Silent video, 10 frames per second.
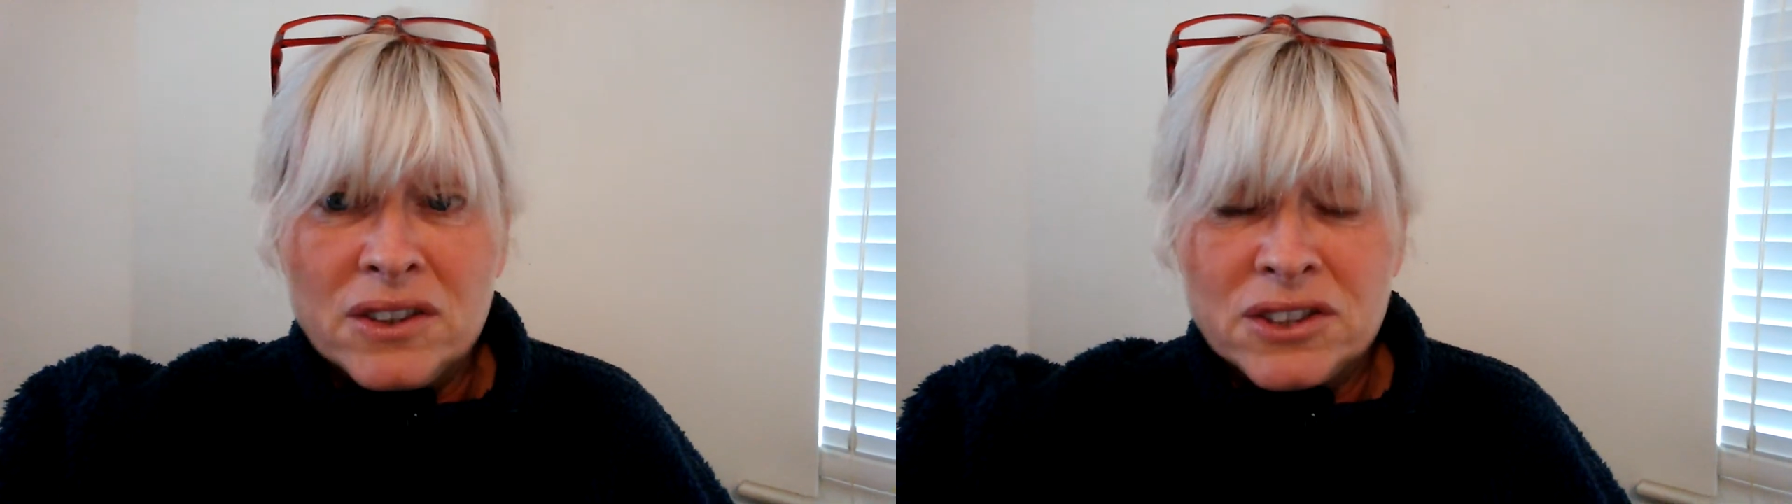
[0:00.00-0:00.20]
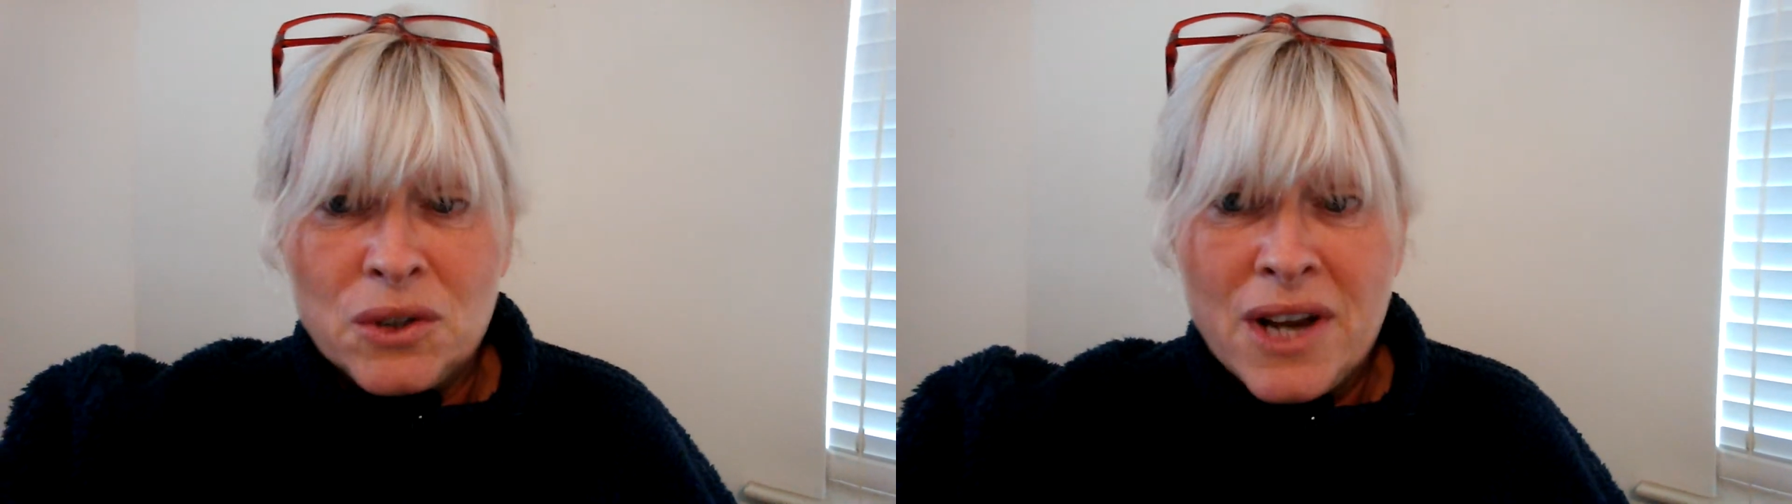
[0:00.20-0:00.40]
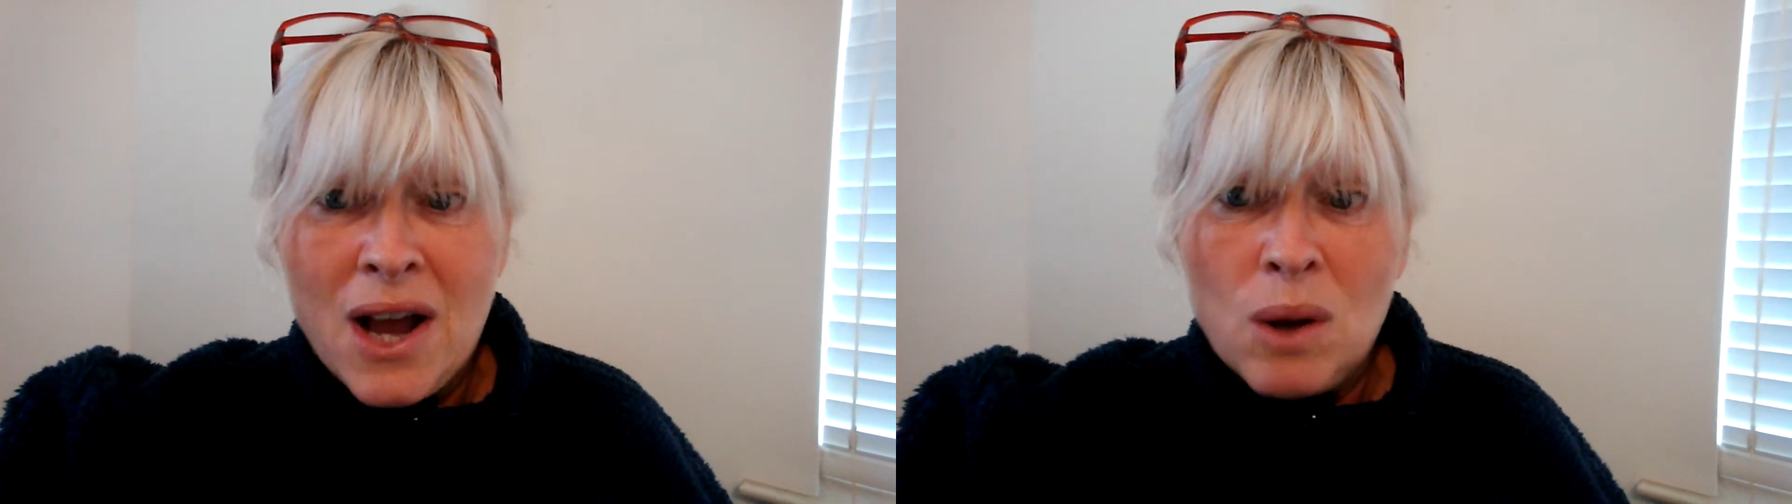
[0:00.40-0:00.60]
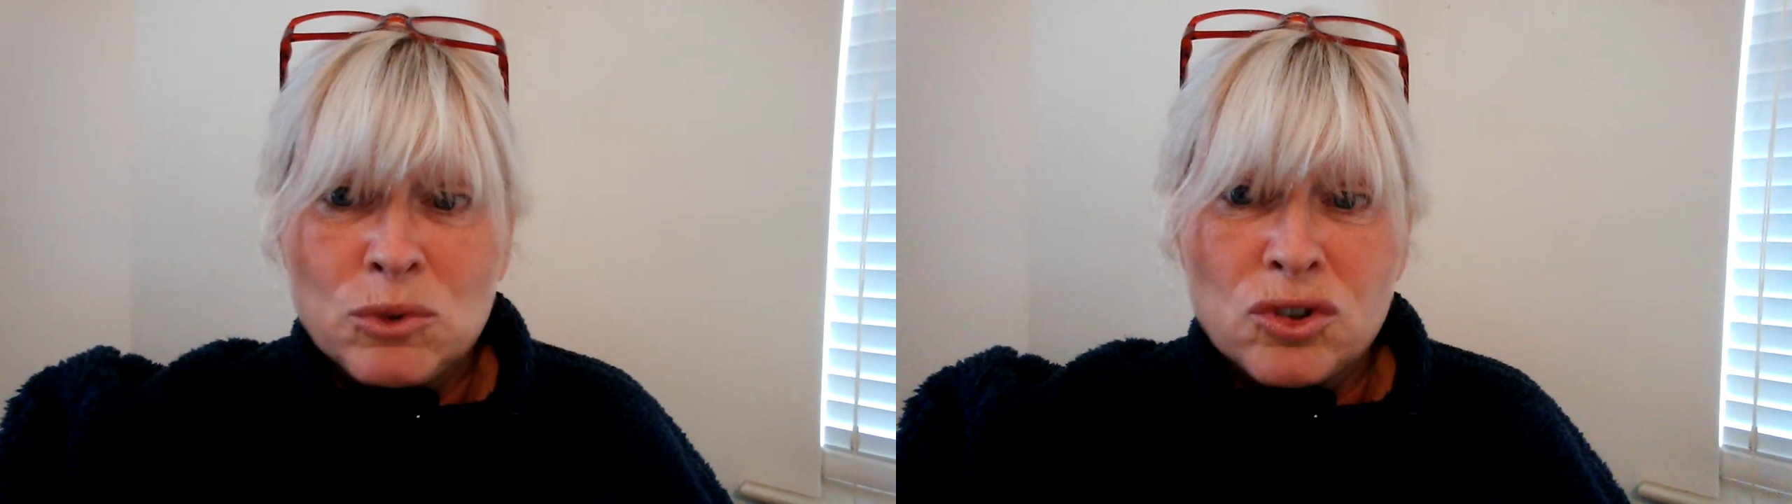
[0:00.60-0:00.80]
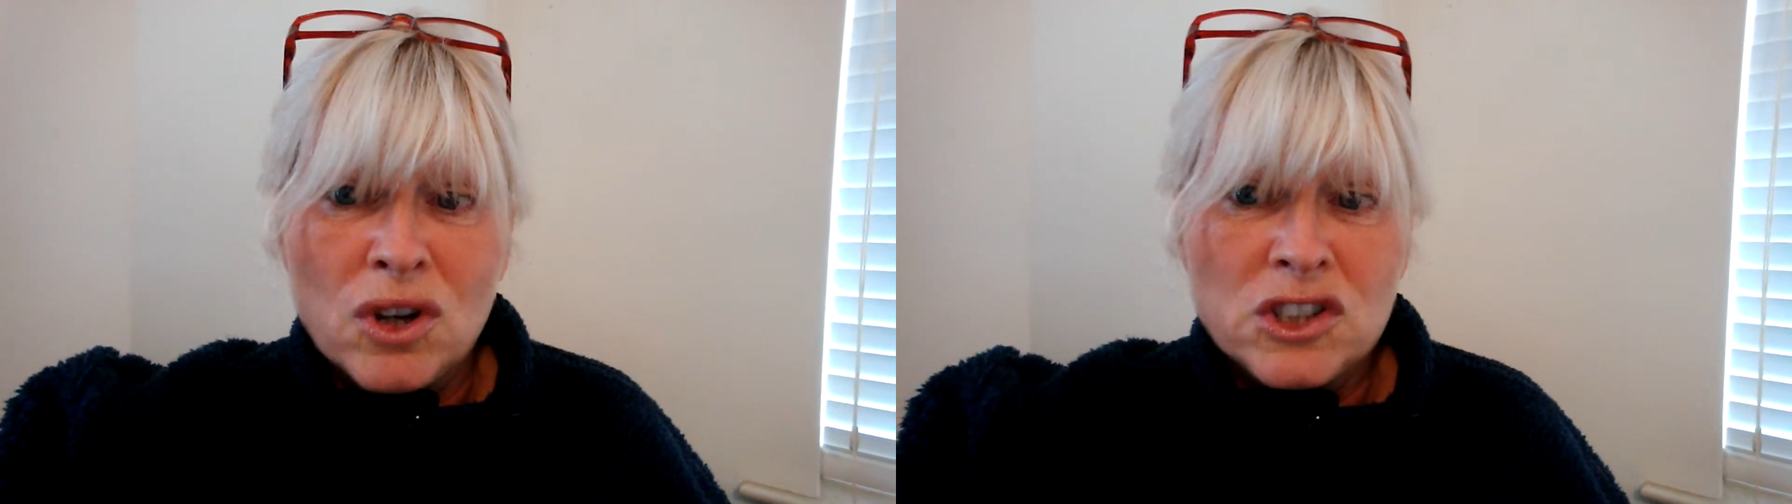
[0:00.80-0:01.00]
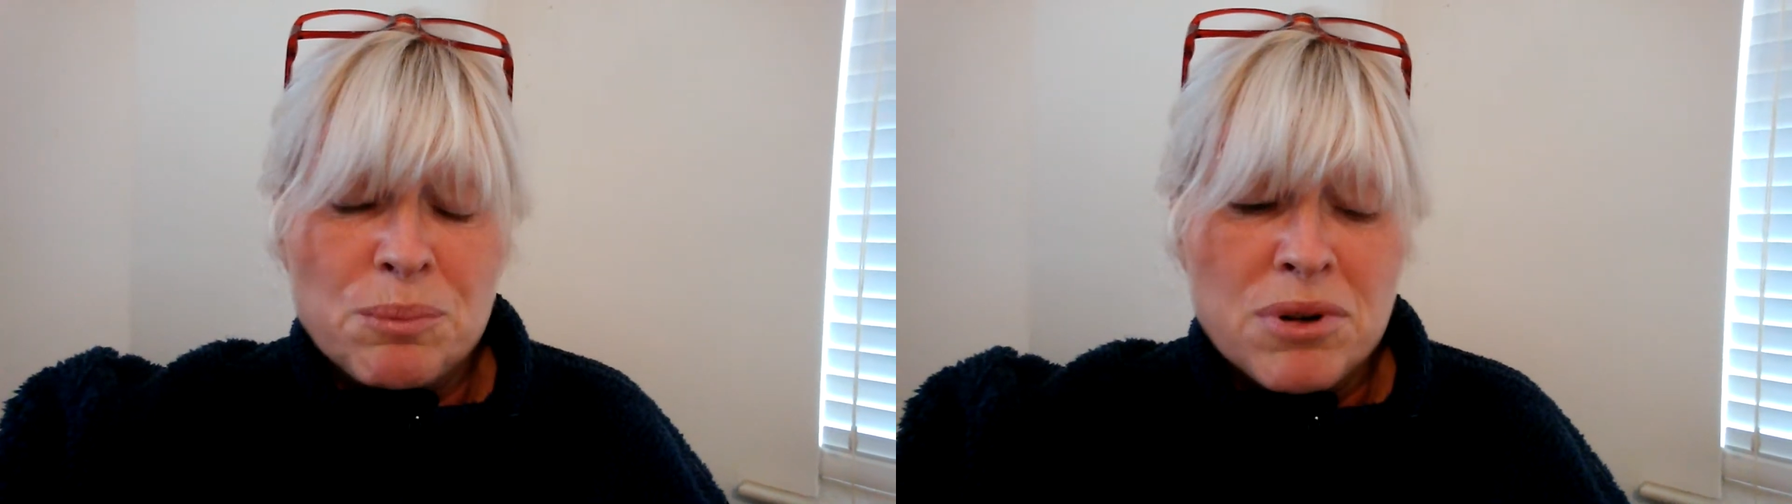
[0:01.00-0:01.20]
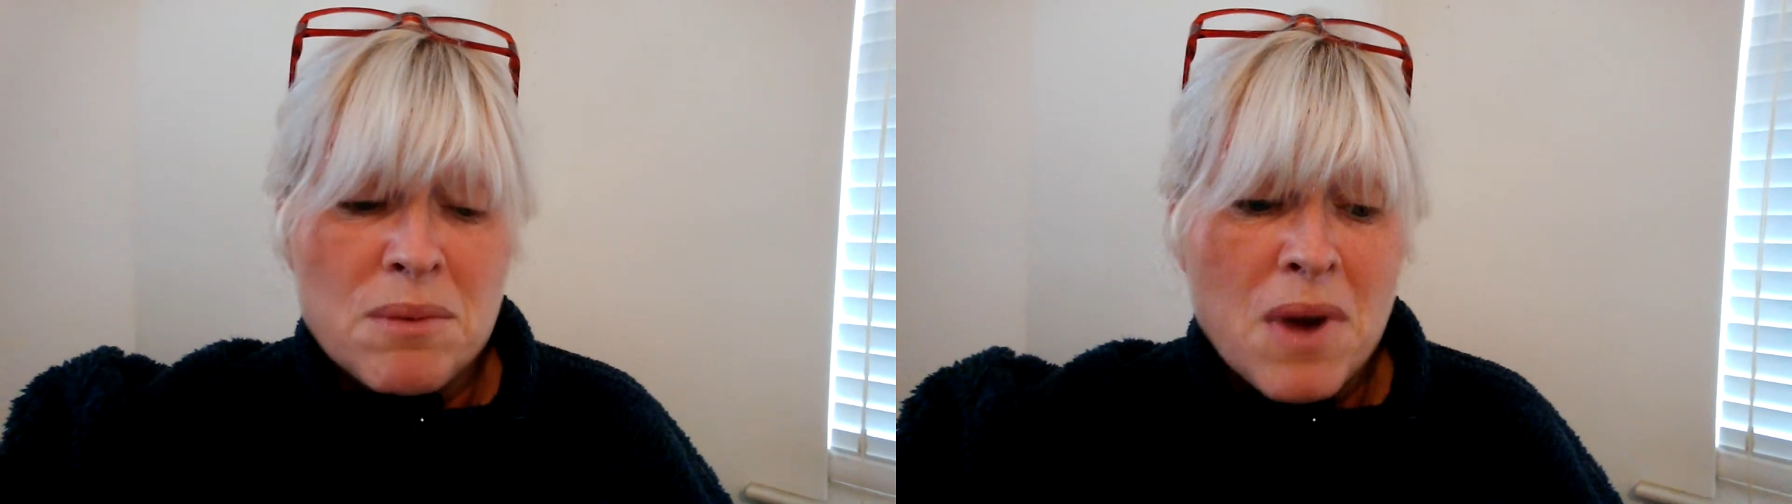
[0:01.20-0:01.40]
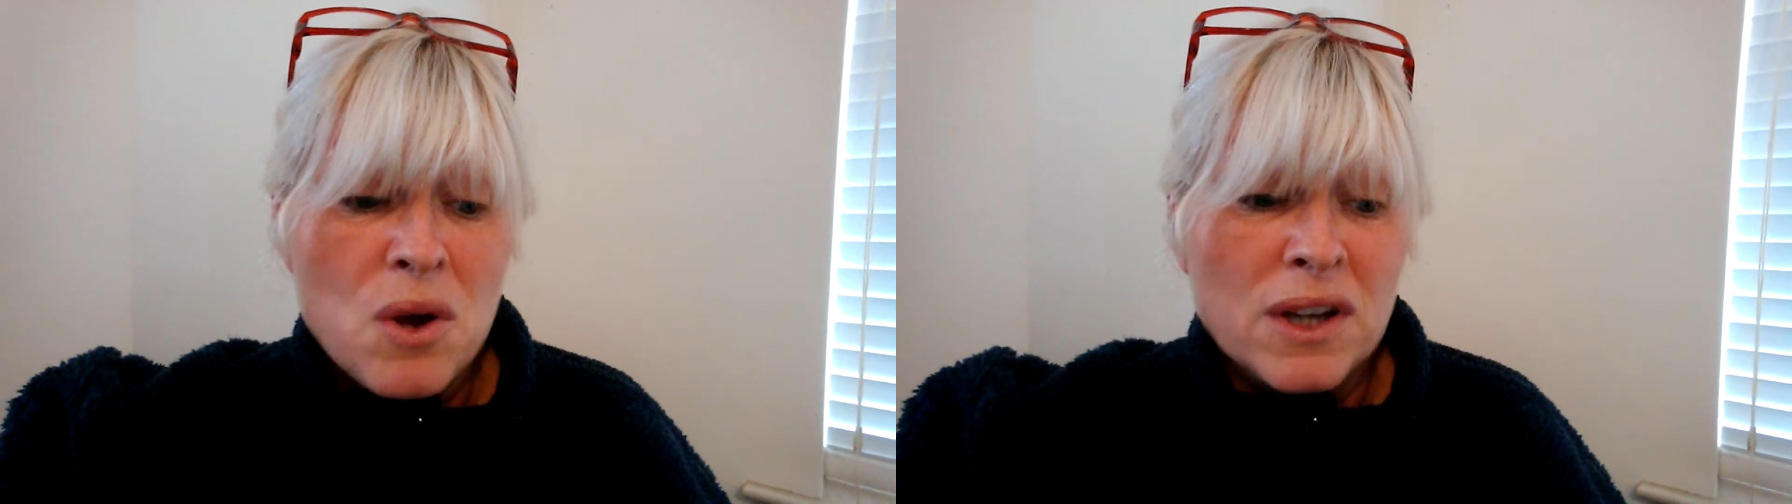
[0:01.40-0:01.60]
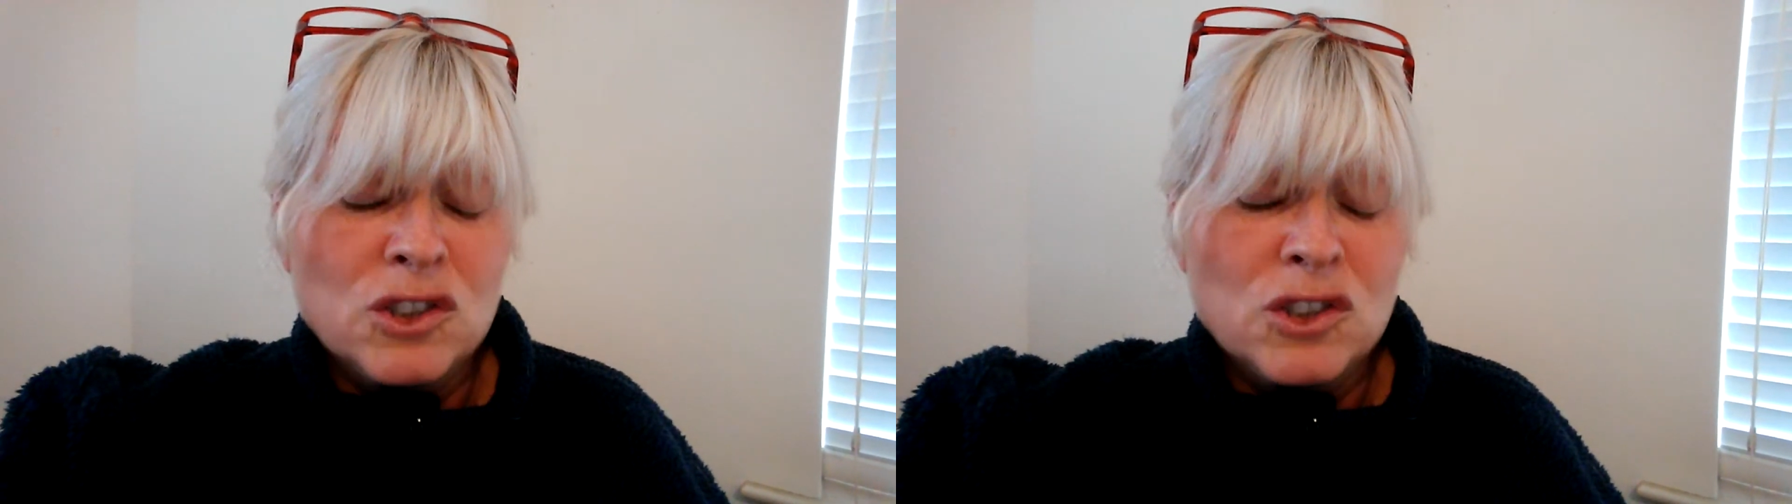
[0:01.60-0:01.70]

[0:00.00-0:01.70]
So now I'm trying to promote a